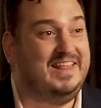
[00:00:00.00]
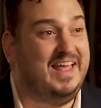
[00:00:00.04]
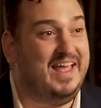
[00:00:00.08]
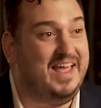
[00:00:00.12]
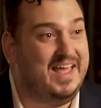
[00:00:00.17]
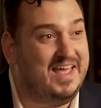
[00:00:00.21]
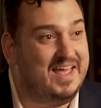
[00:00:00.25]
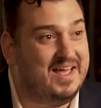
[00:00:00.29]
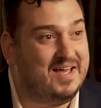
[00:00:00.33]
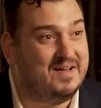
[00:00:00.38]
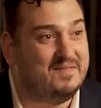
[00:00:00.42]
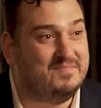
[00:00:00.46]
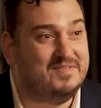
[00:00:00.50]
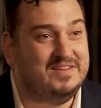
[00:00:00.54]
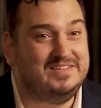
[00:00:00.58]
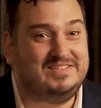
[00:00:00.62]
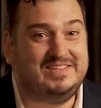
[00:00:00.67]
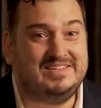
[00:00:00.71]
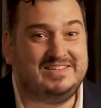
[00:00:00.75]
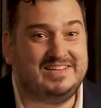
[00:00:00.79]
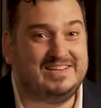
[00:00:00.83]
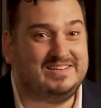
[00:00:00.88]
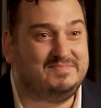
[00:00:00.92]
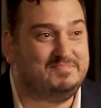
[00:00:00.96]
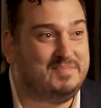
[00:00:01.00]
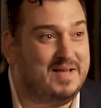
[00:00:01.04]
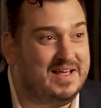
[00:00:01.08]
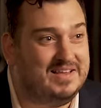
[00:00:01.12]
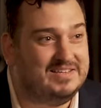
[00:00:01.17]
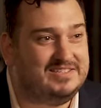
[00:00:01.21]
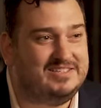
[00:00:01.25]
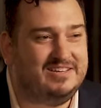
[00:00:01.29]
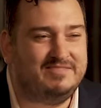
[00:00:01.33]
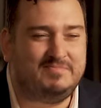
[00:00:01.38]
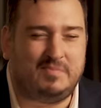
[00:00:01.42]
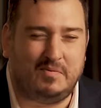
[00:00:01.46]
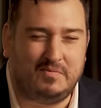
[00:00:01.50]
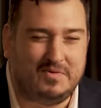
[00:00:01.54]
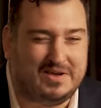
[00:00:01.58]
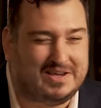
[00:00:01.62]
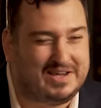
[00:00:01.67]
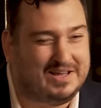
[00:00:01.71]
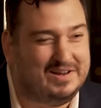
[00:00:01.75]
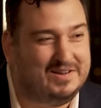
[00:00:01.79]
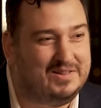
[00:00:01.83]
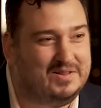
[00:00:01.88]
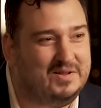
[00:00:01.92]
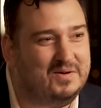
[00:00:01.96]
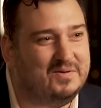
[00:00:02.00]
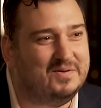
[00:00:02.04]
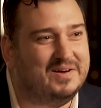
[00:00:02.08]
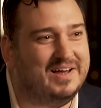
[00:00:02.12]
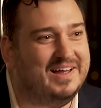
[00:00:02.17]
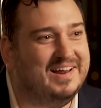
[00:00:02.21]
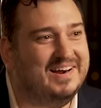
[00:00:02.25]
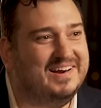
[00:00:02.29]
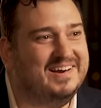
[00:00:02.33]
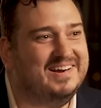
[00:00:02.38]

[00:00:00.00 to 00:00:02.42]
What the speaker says: damn, this is expensive, but we can do it.